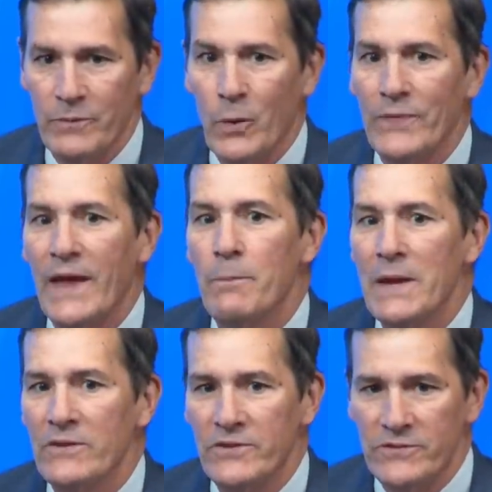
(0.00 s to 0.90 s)
And what that
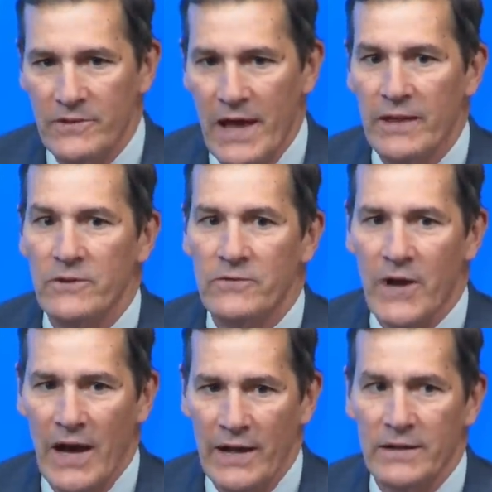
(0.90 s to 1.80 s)
means is that you've
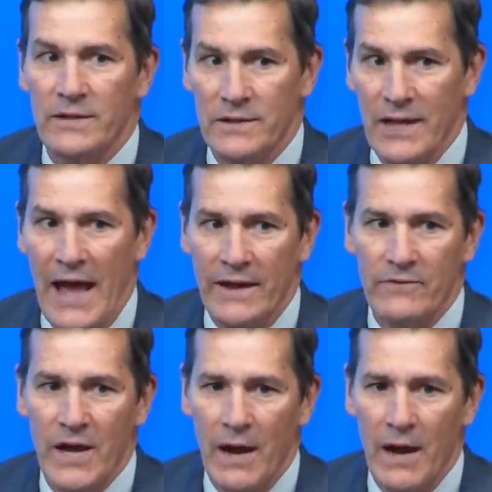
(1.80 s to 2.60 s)
got lack of